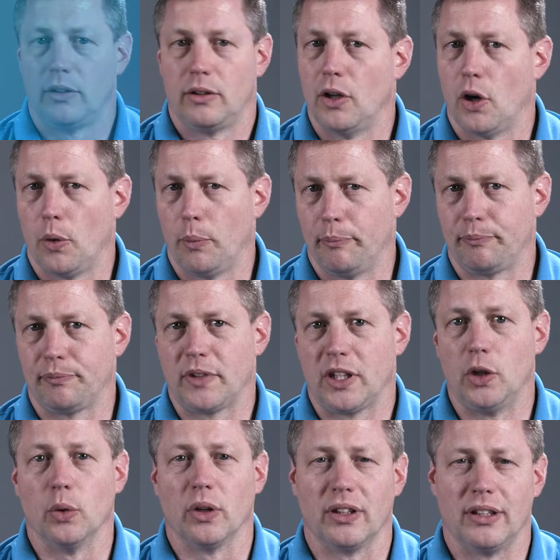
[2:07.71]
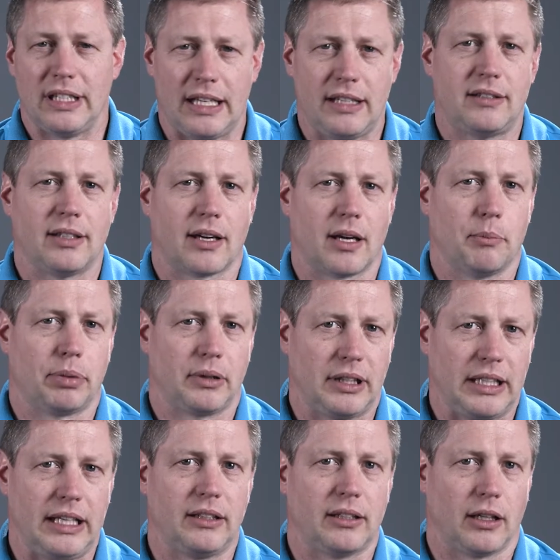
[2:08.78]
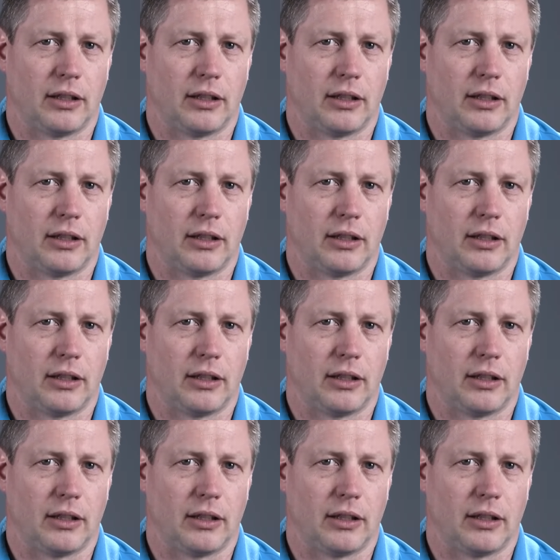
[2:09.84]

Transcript: Note you will need to complete